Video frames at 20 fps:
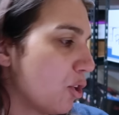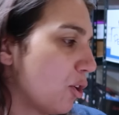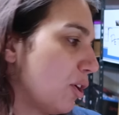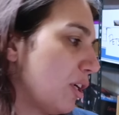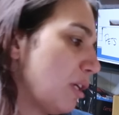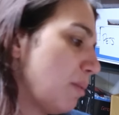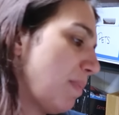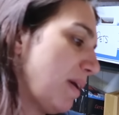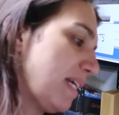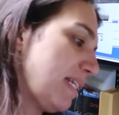
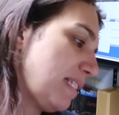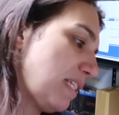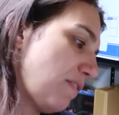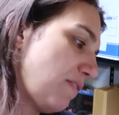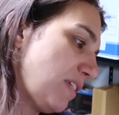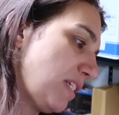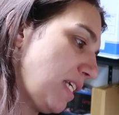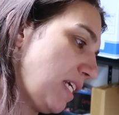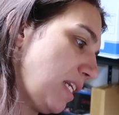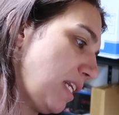30 by
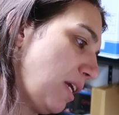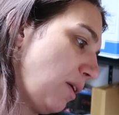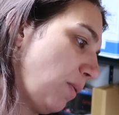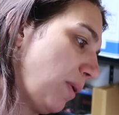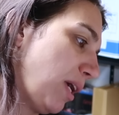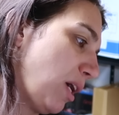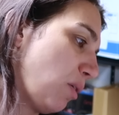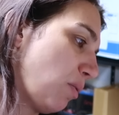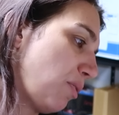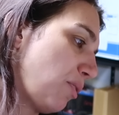17, here
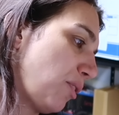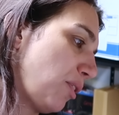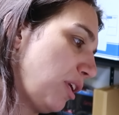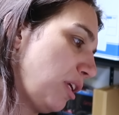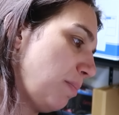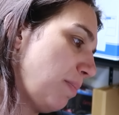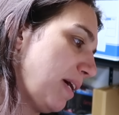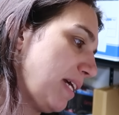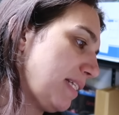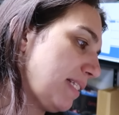we go.
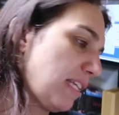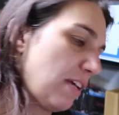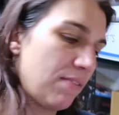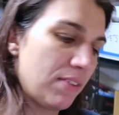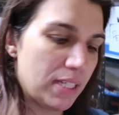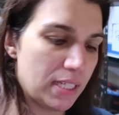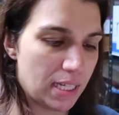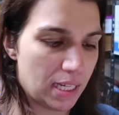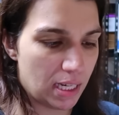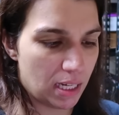30 by
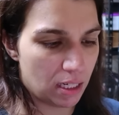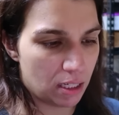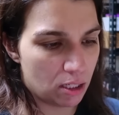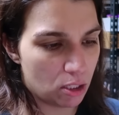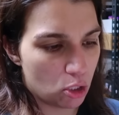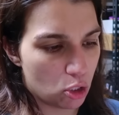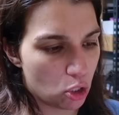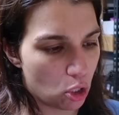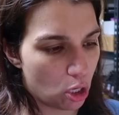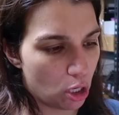
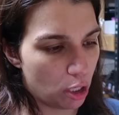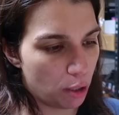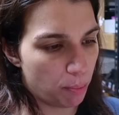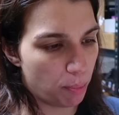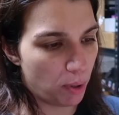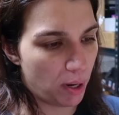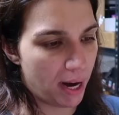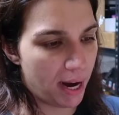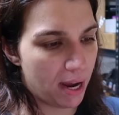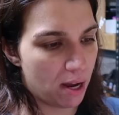17, dark
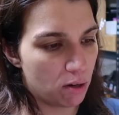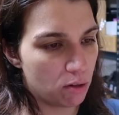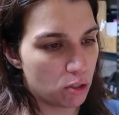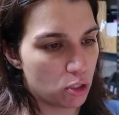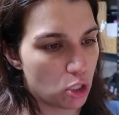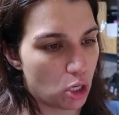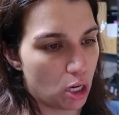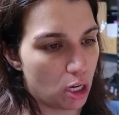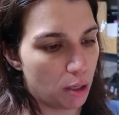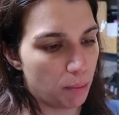brown,
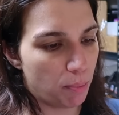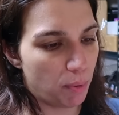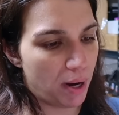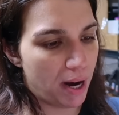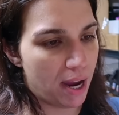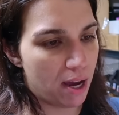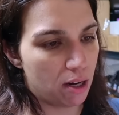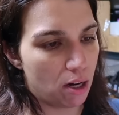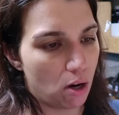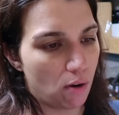dark
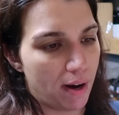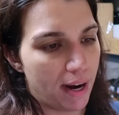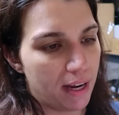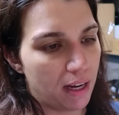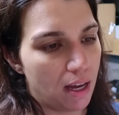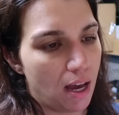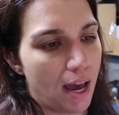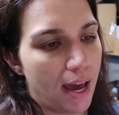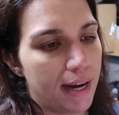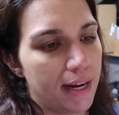brown. All
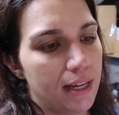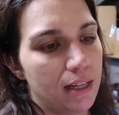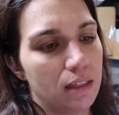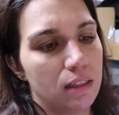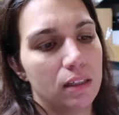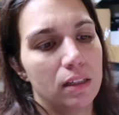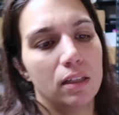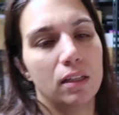right, got it.